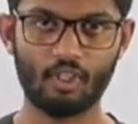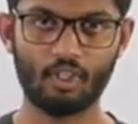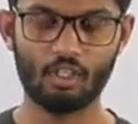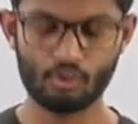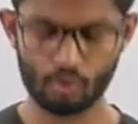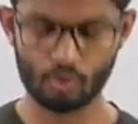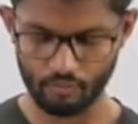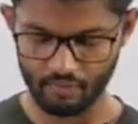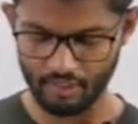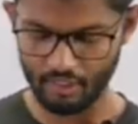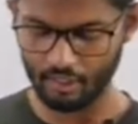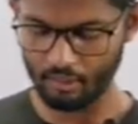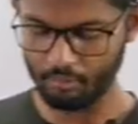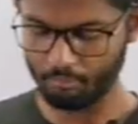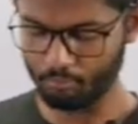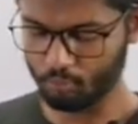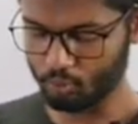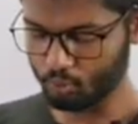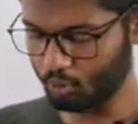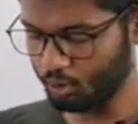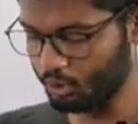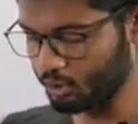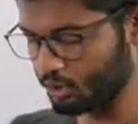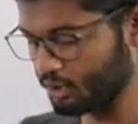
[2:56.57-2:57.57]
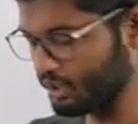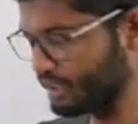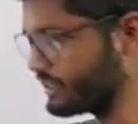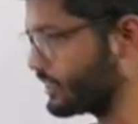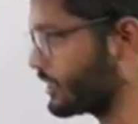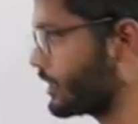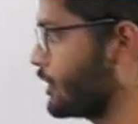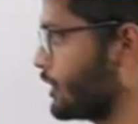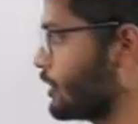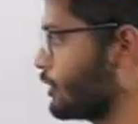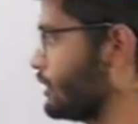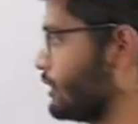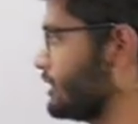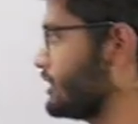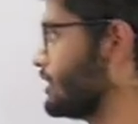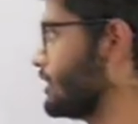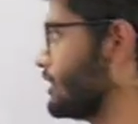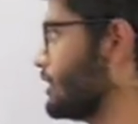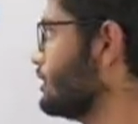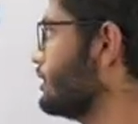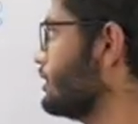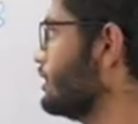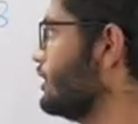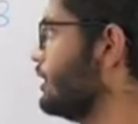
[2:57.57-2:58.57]
So we'll move on to the second
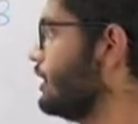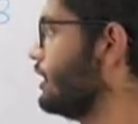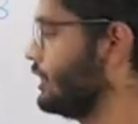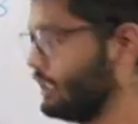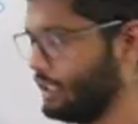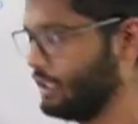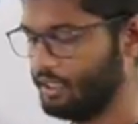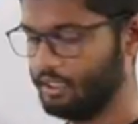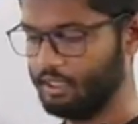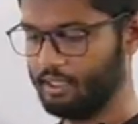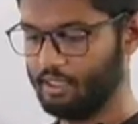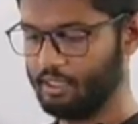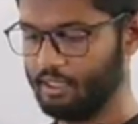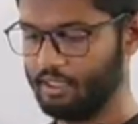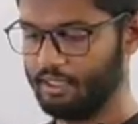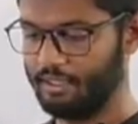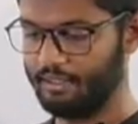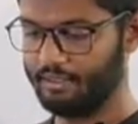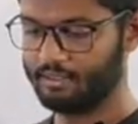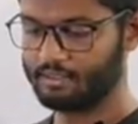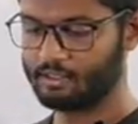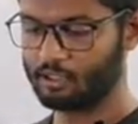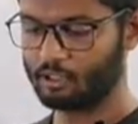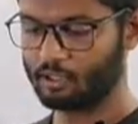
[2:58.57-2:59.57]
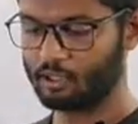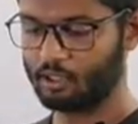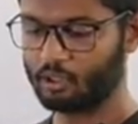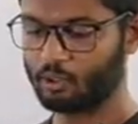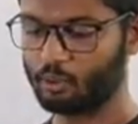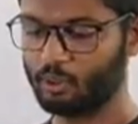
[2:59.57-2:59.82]
question. In the second